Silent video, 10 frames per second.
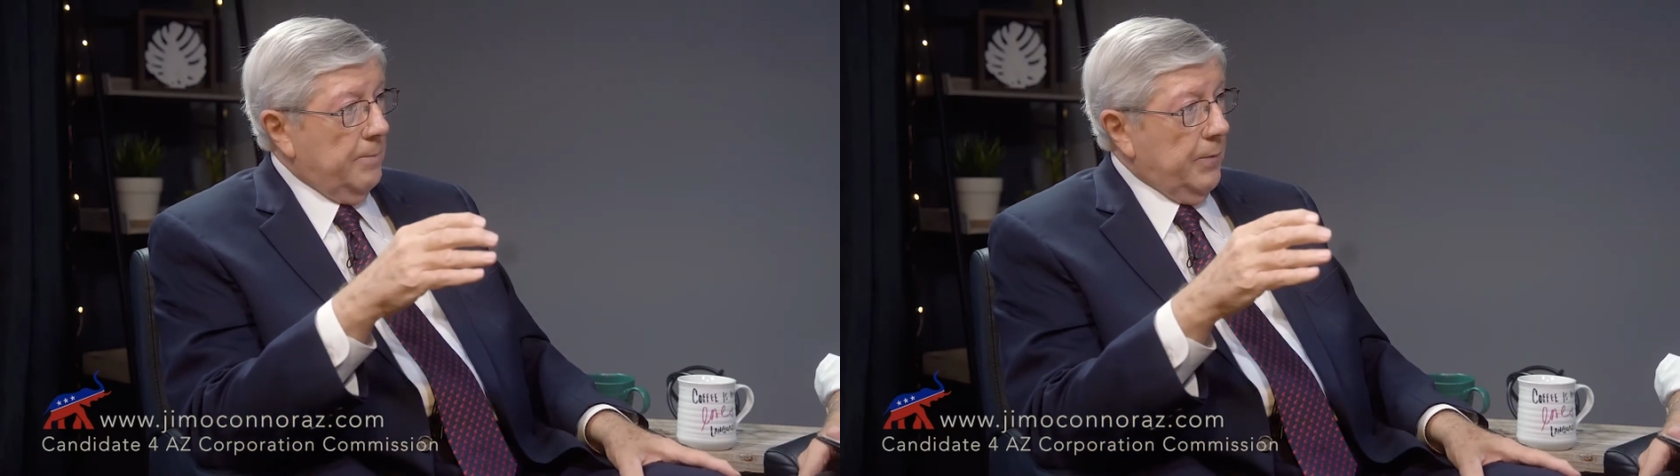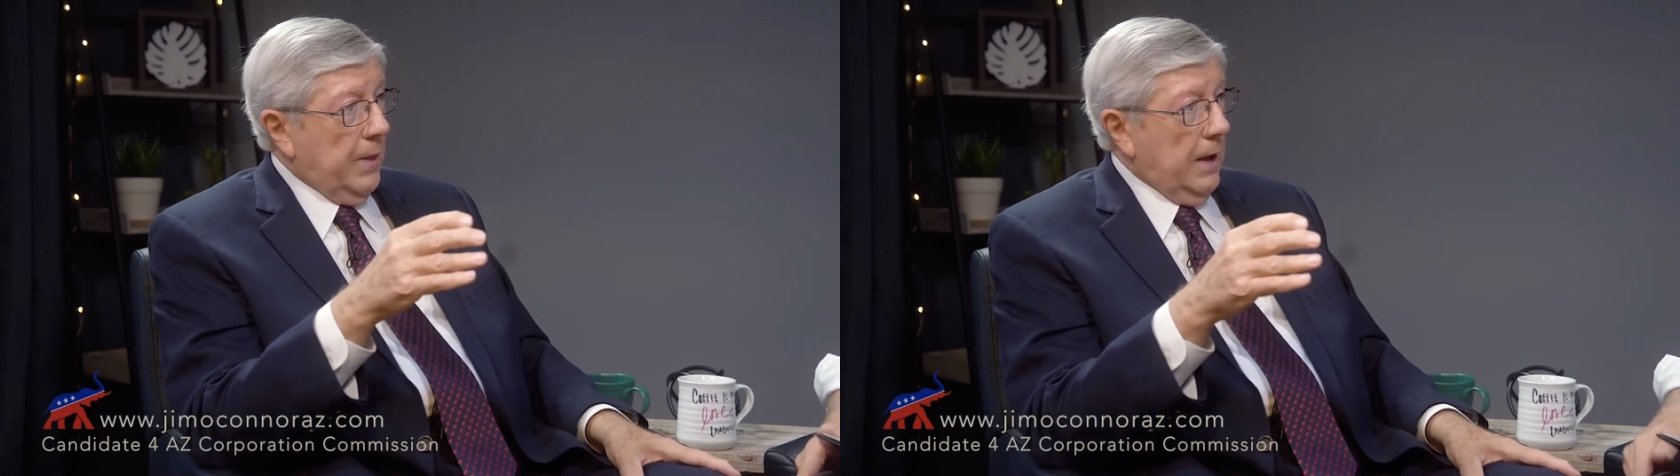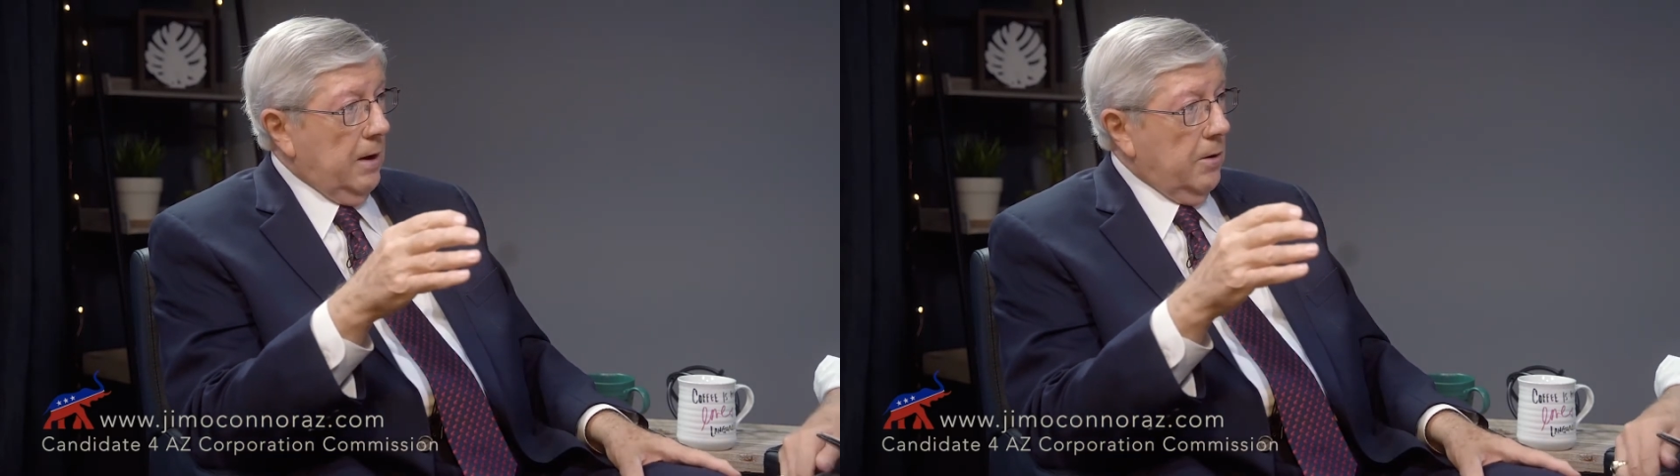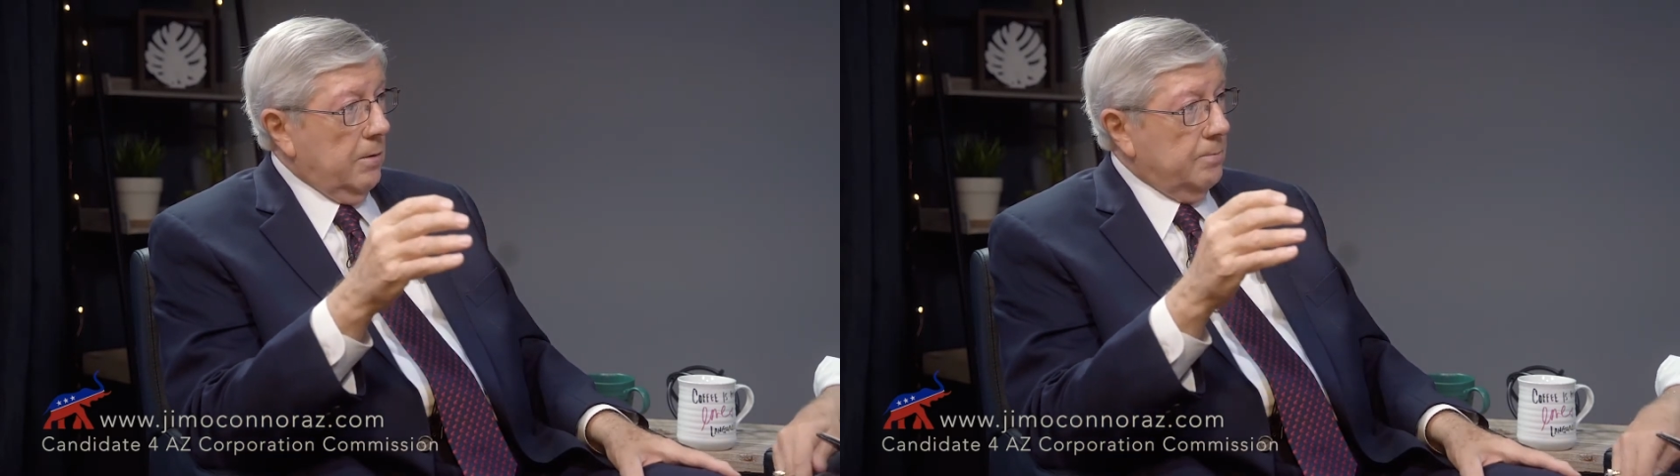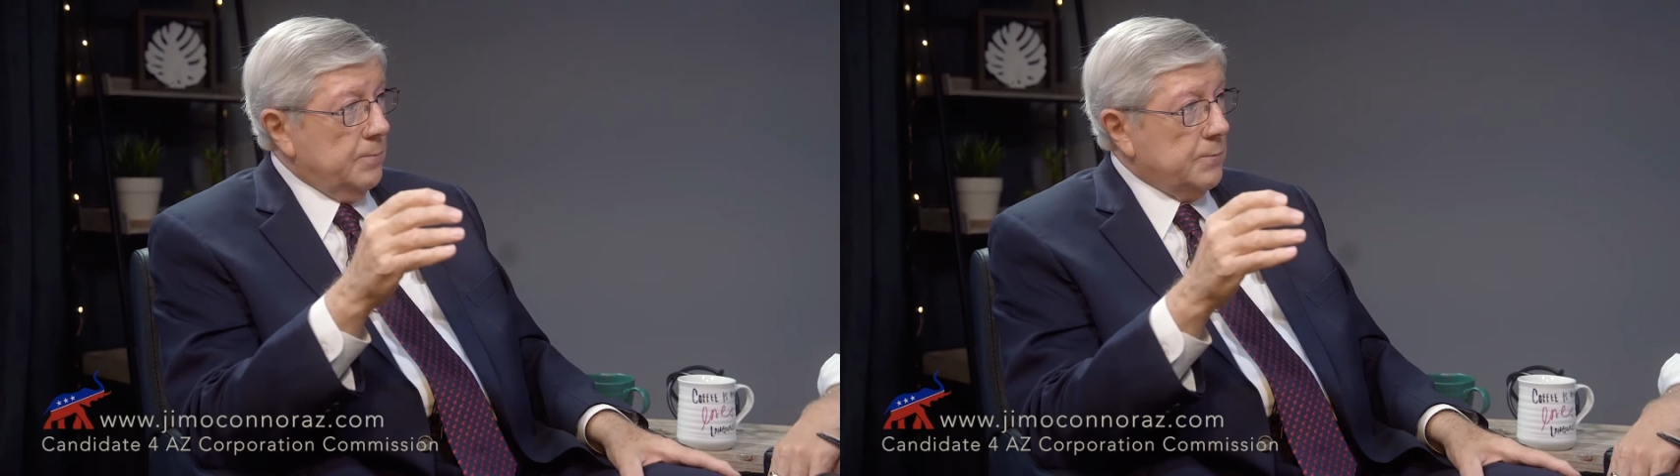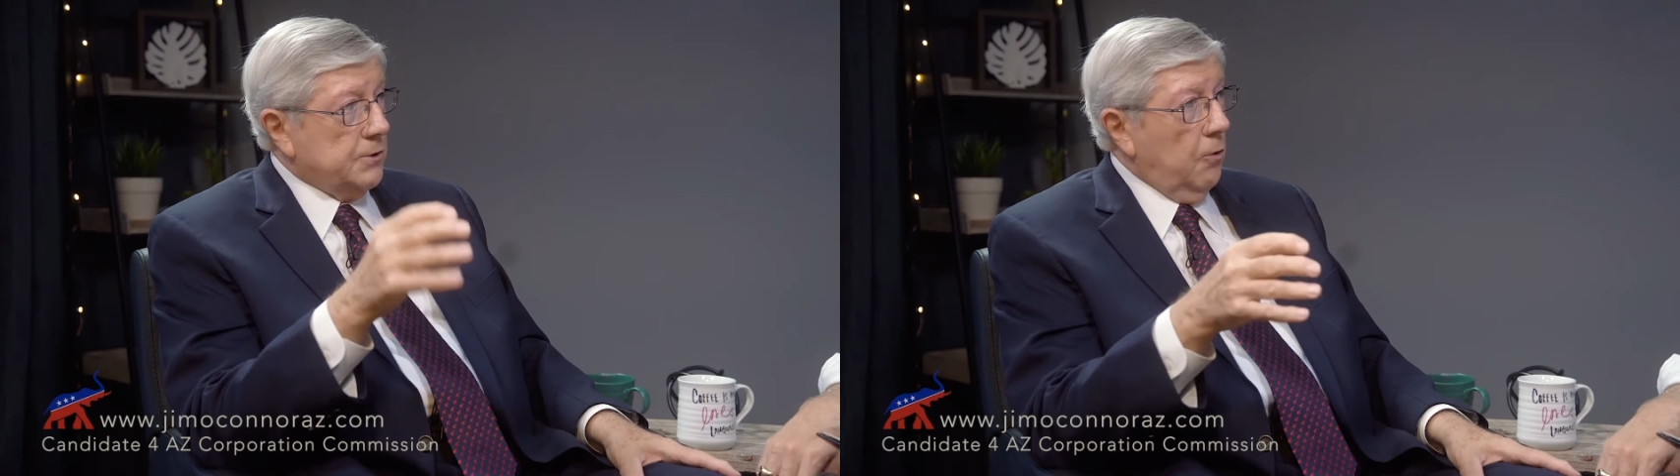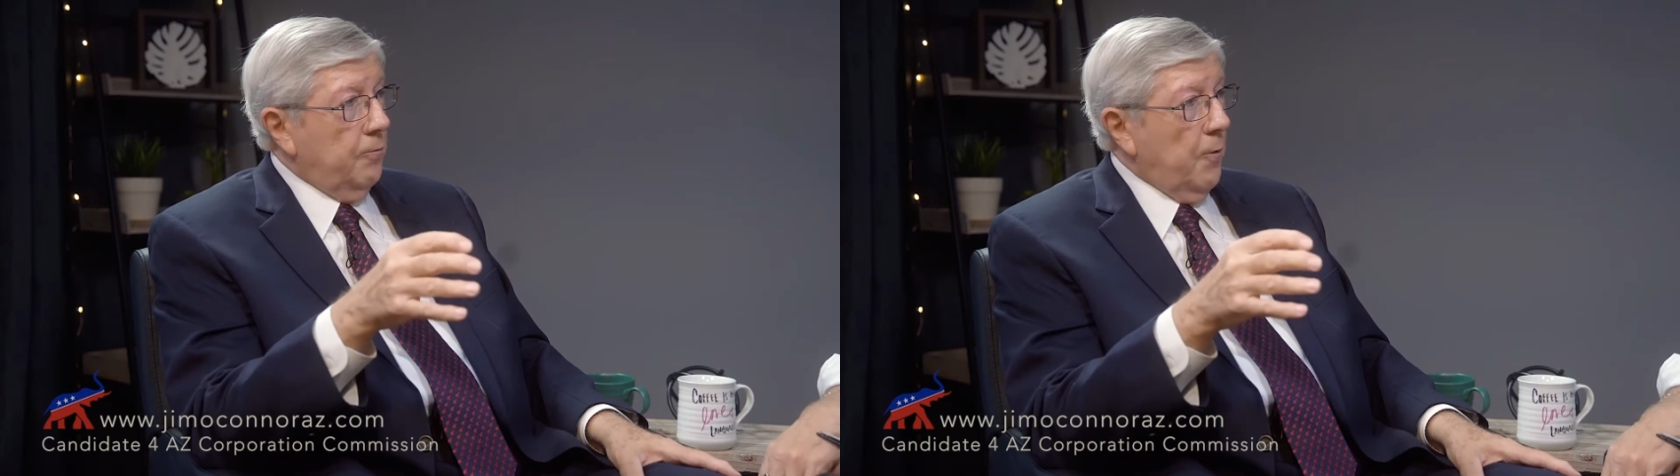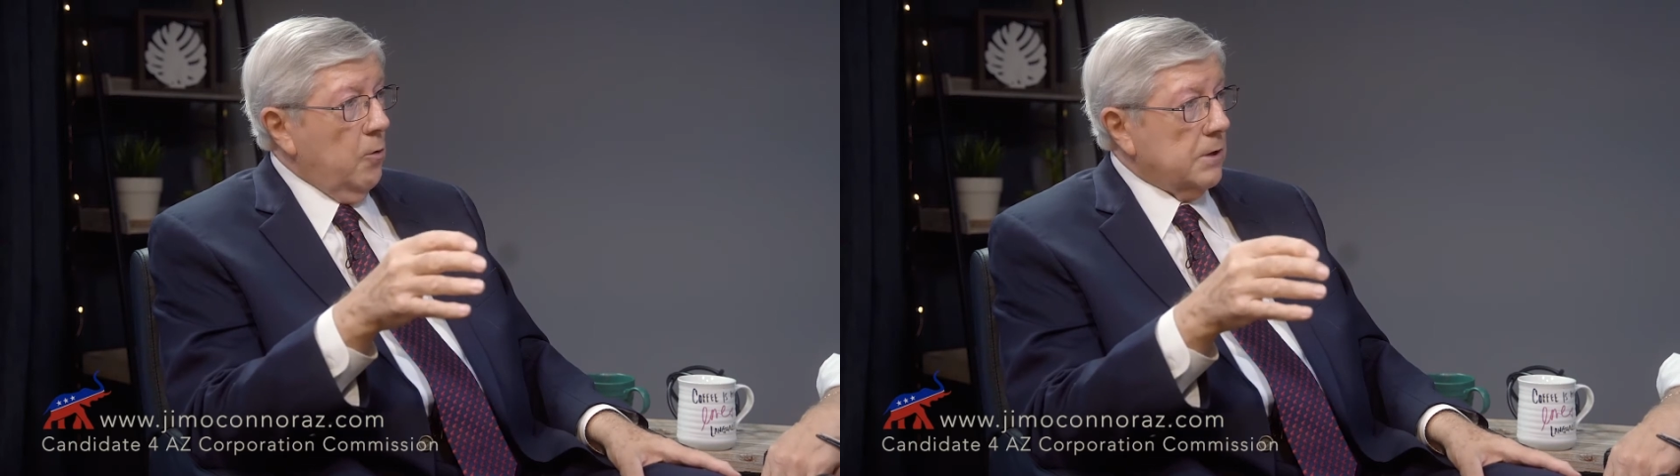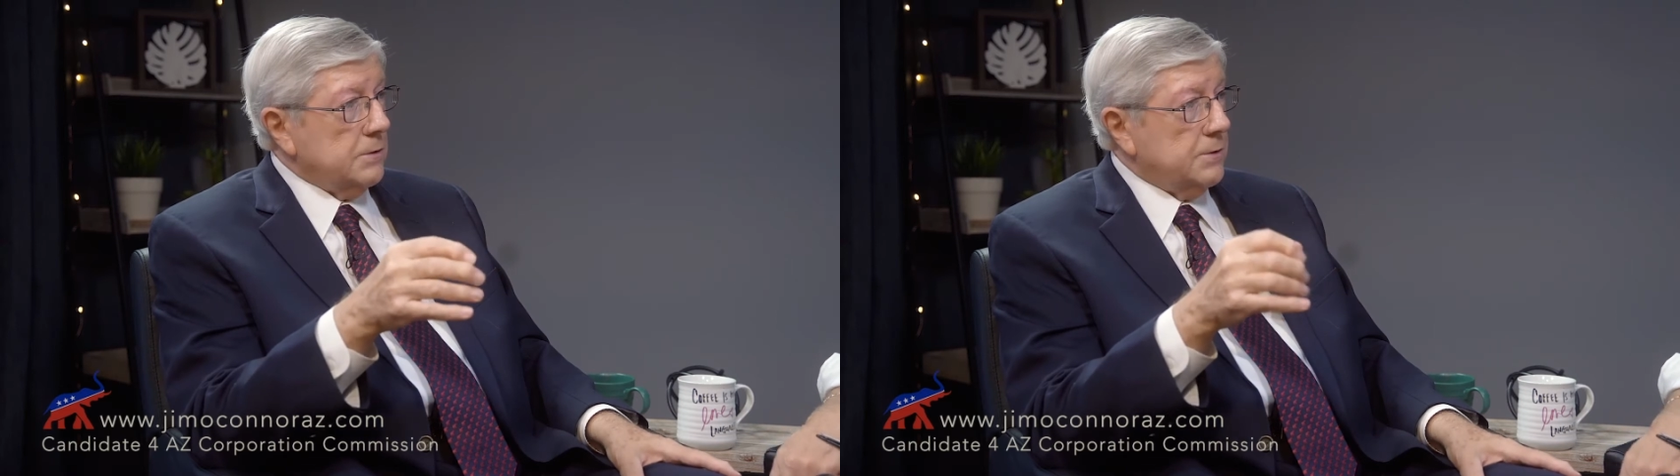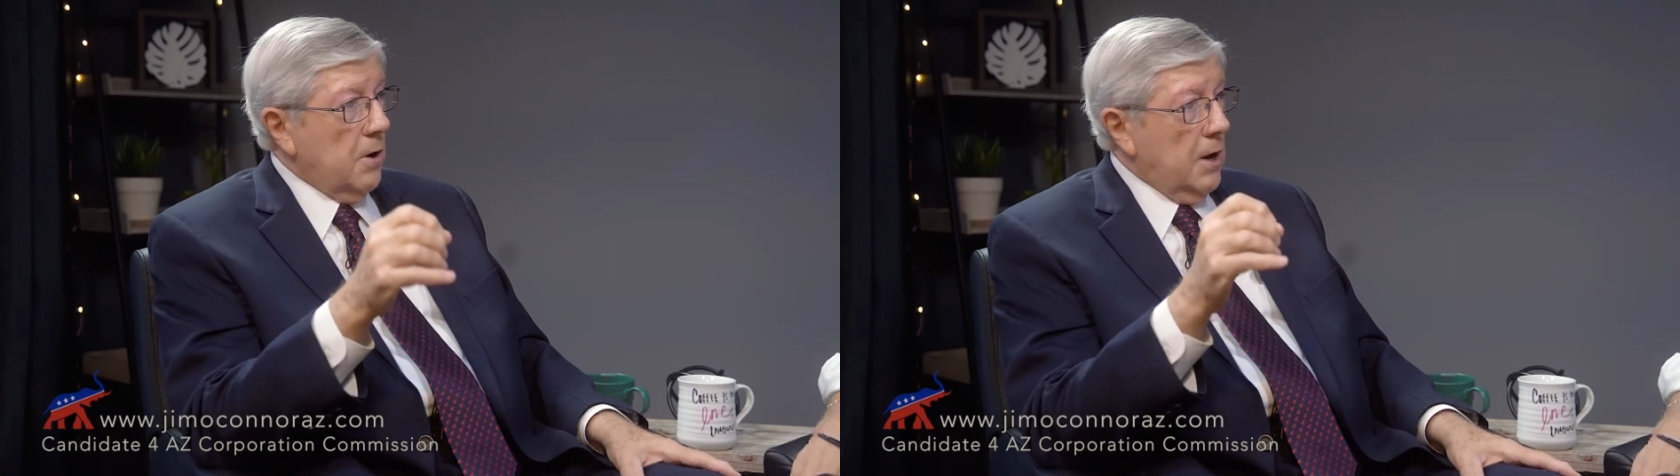they are so
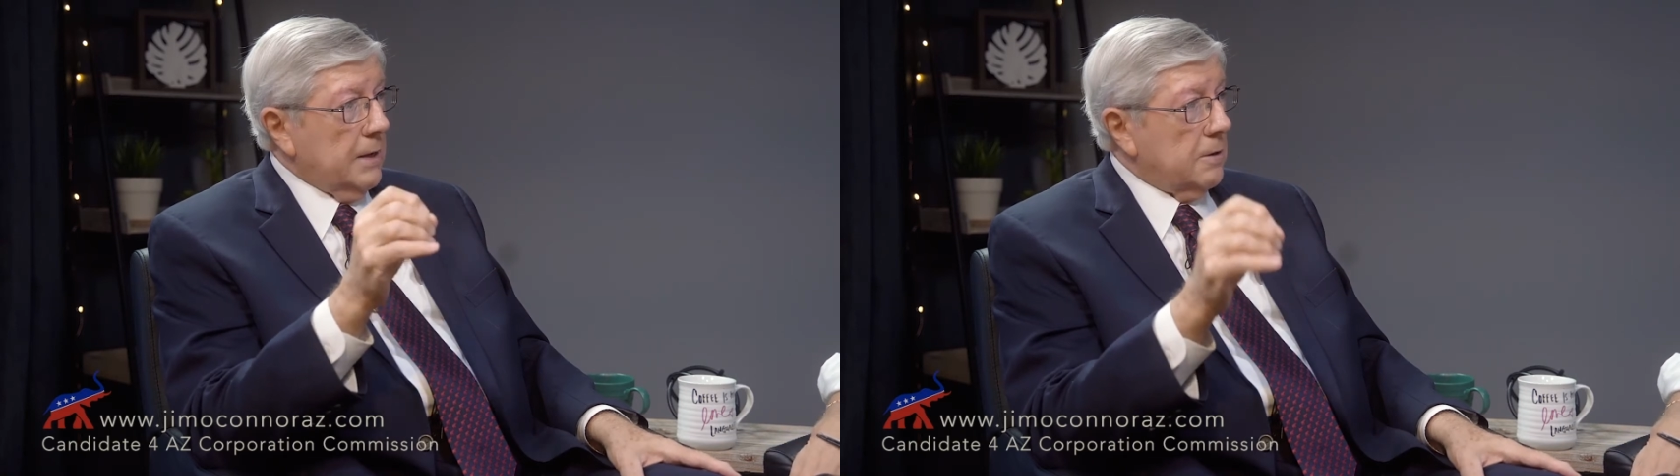focused on